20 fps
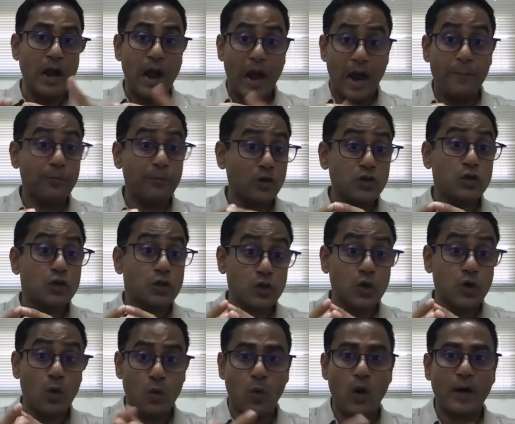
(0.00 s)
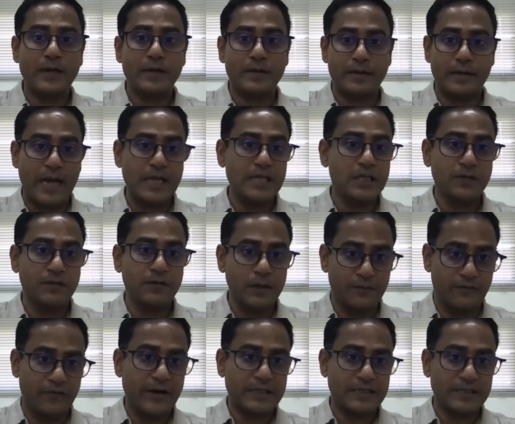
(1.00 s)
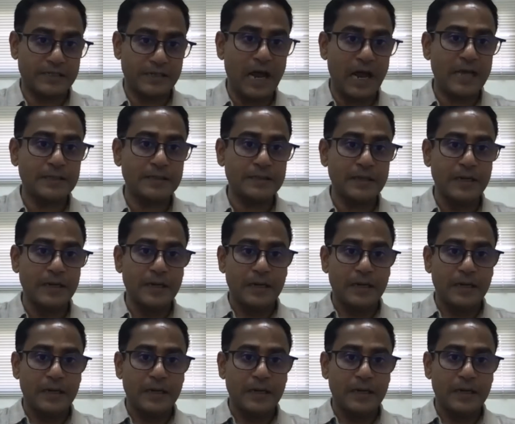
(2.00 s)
I'm not so sure what tangible effects it has.